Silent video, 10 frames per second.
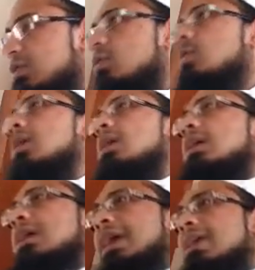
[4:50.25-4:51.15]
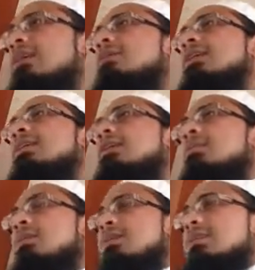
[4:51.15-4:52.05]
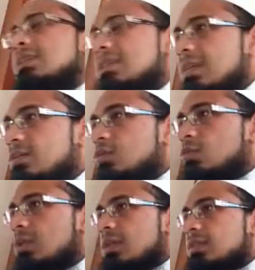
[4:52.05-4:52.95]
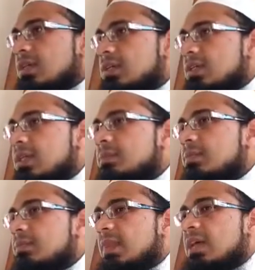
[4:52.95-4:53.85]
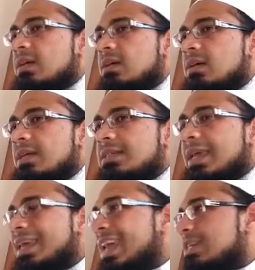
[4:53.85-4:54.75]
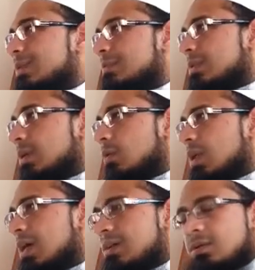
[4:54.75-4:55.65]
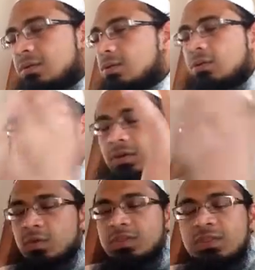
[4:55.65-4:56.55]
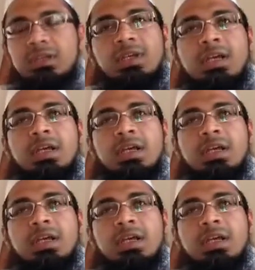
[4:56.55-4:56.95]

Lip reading: So a key thing that emerges is that Rasulullah sallallahu alaihi wasallam, his engagement with the Quran, although it was